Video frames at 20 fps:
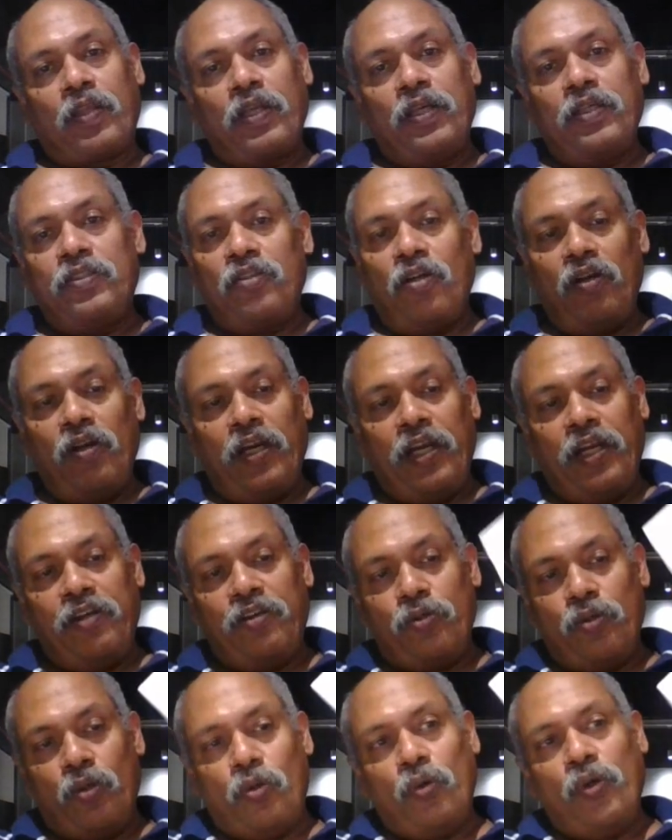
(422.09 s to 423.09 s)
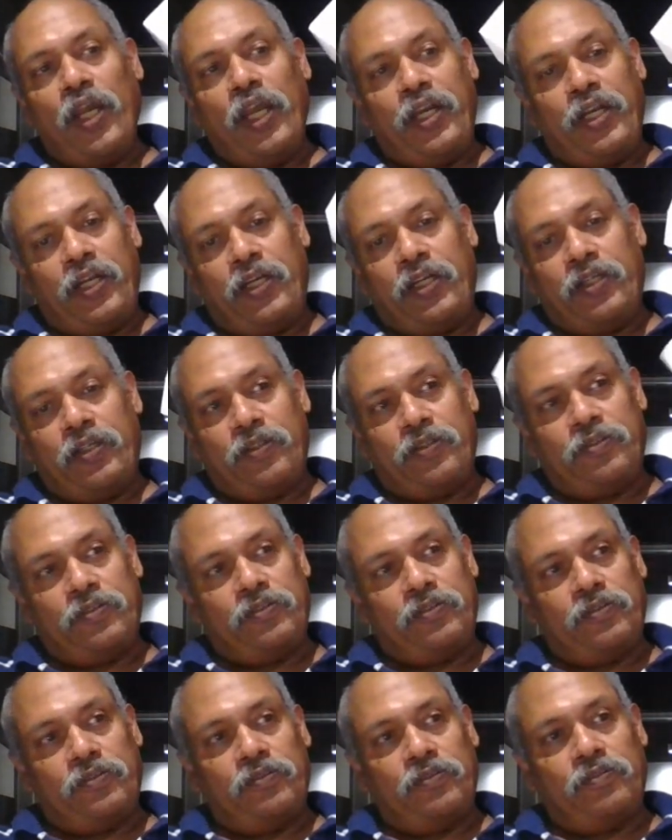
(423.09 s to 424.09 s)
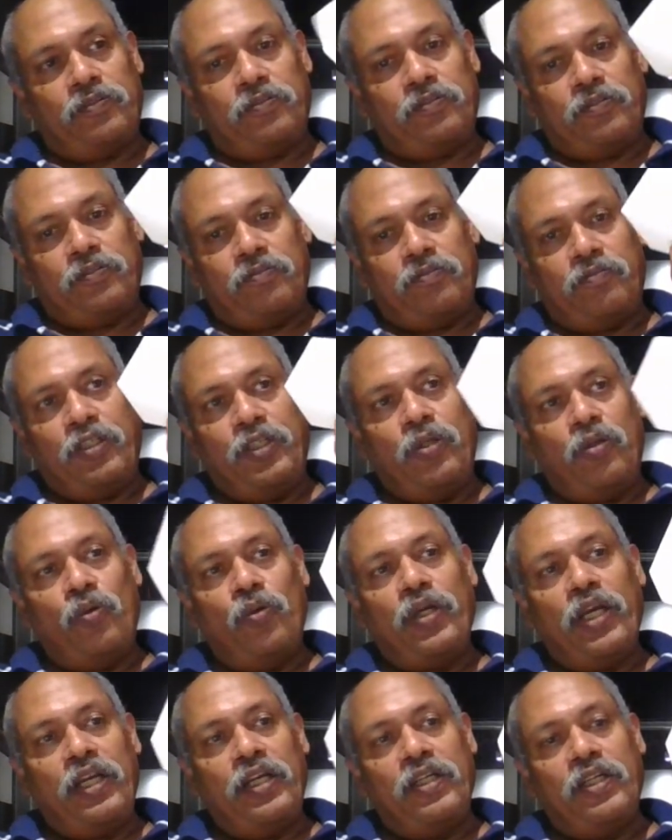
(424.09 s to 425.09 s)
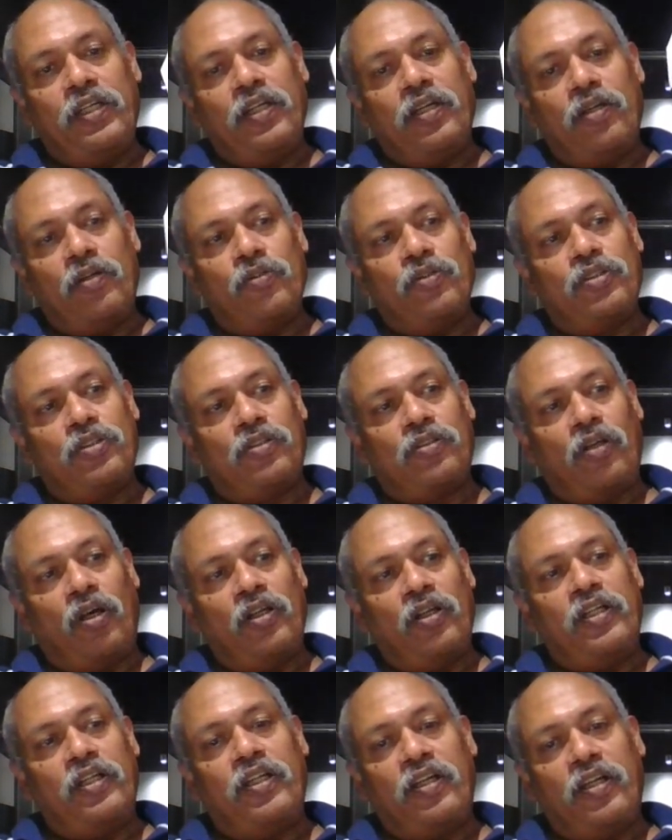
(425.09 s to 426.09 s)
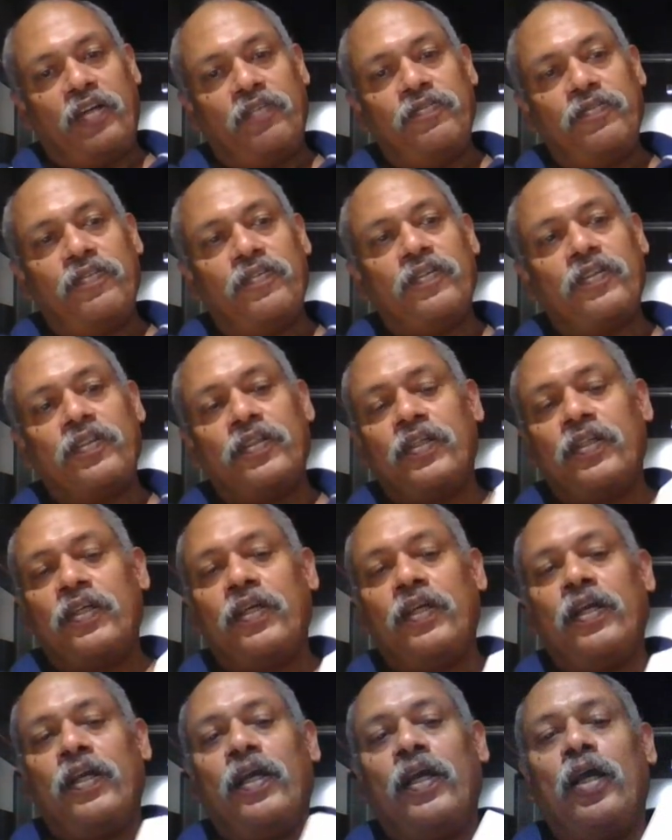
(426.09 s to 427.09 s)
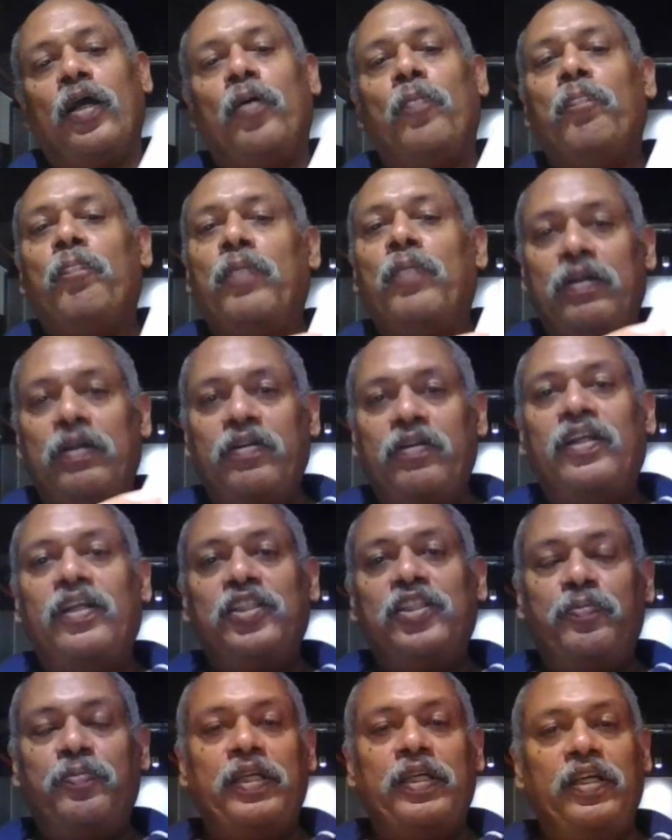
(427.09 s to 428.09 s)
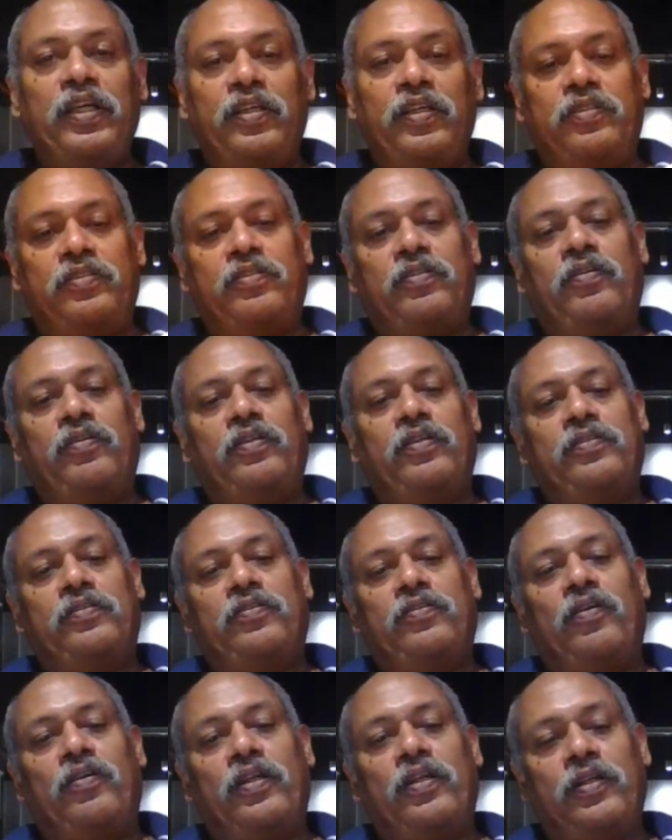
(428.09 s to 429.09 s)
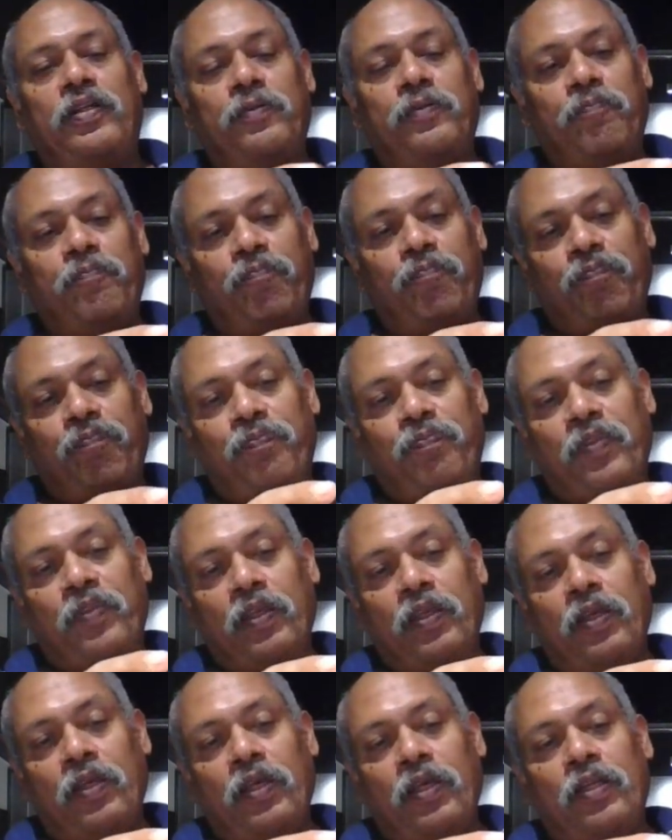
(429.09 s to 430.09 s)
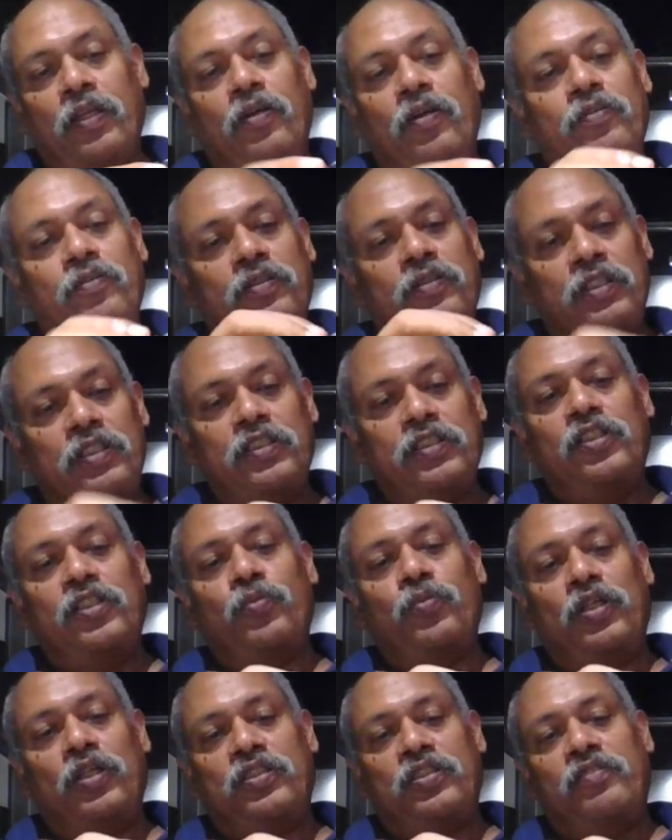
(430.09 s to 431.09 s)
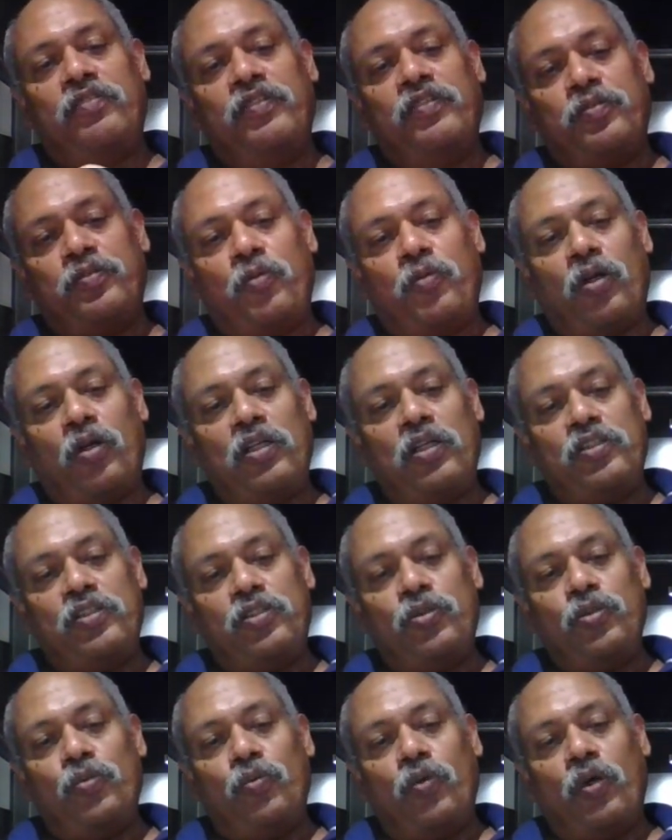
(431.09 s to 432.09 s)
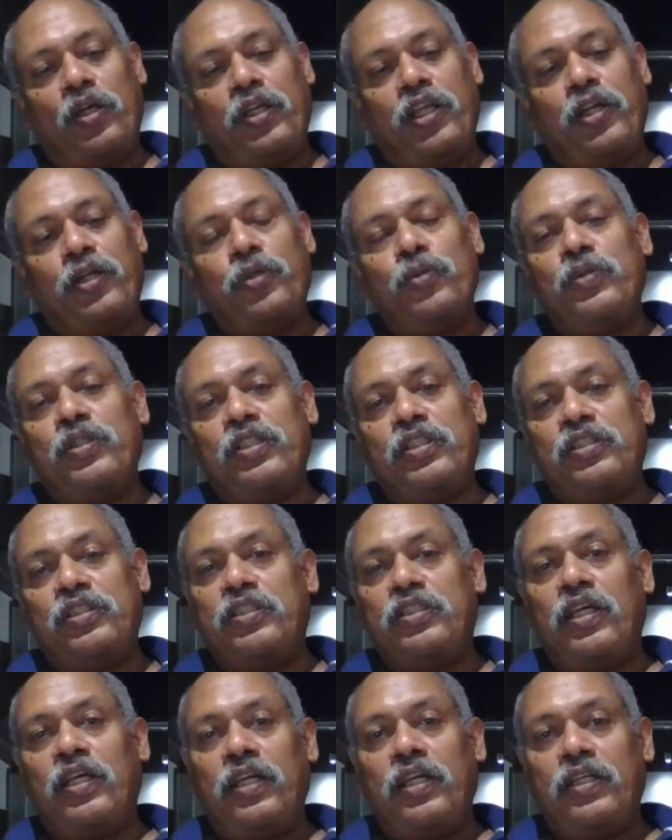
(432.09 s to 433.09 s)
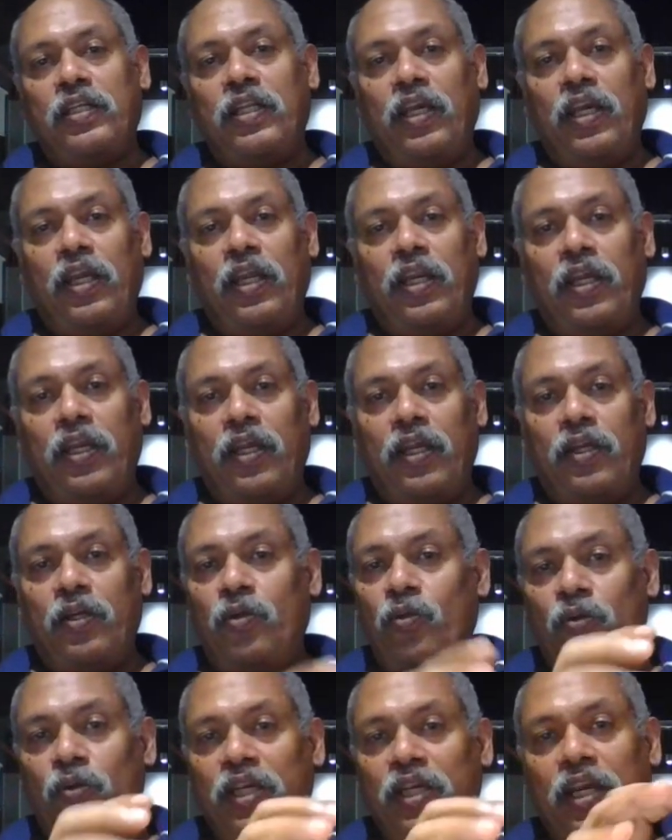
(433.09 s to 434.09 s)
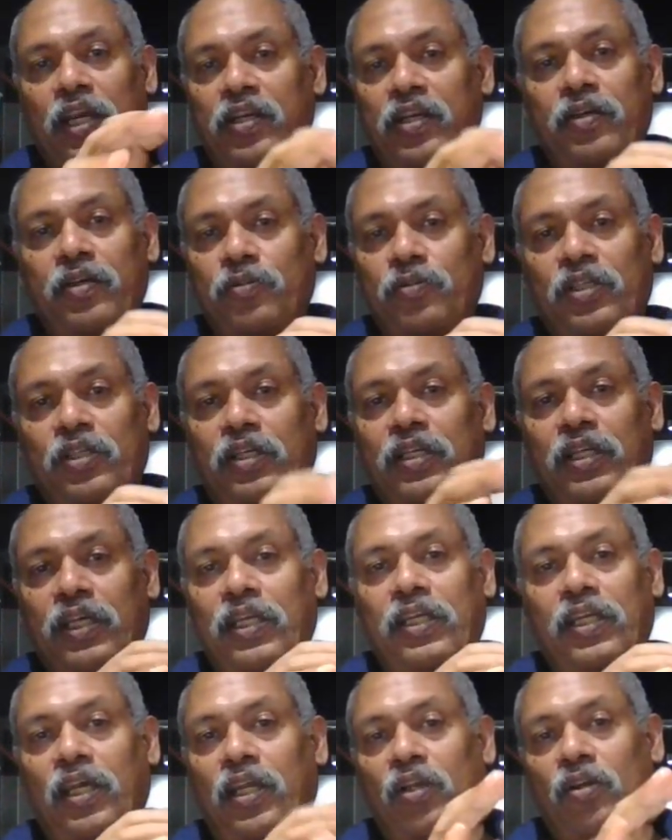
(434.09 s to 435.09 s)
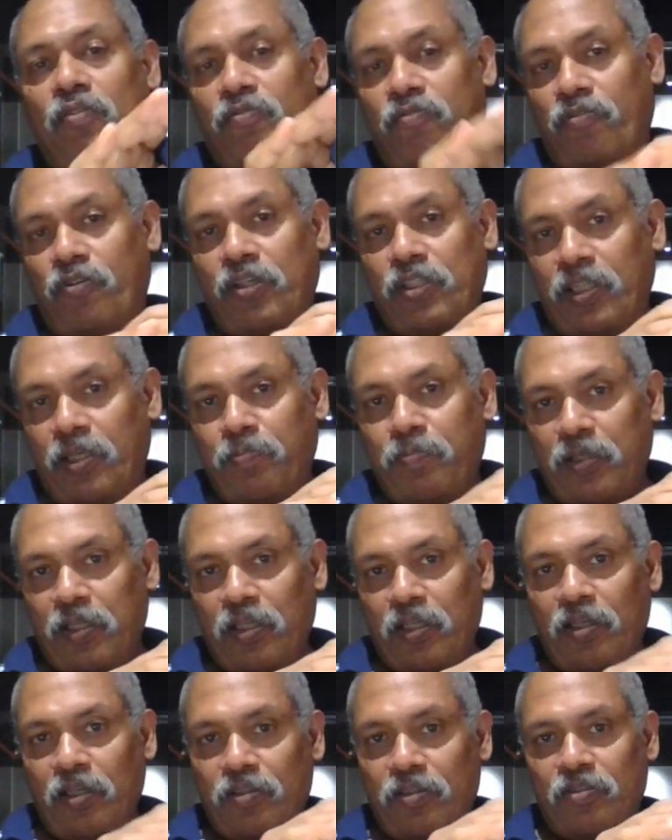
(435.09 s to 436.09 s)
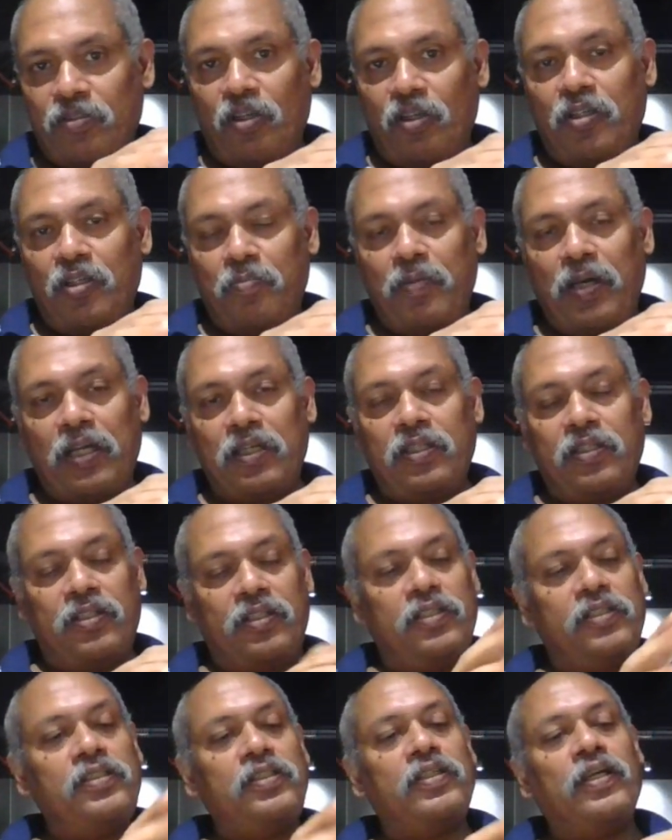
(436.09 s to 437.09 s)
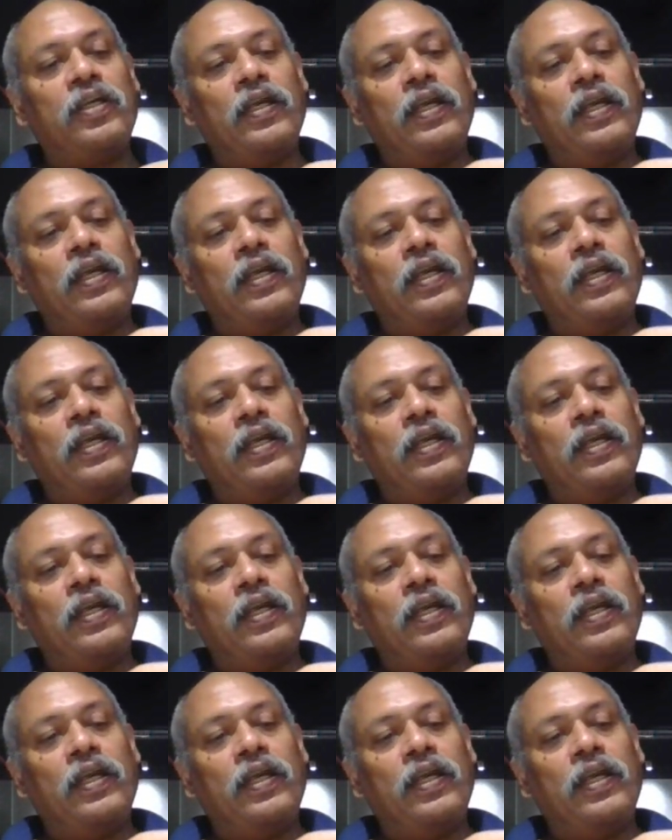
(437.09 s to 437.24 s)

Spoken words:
it's all right to look at it. When you look at it, it looks solid enough, but really speaking, it's not a solid. Now, this is what surface modelers do. What they do is that they don't get into the detail of what that particular solid matter is.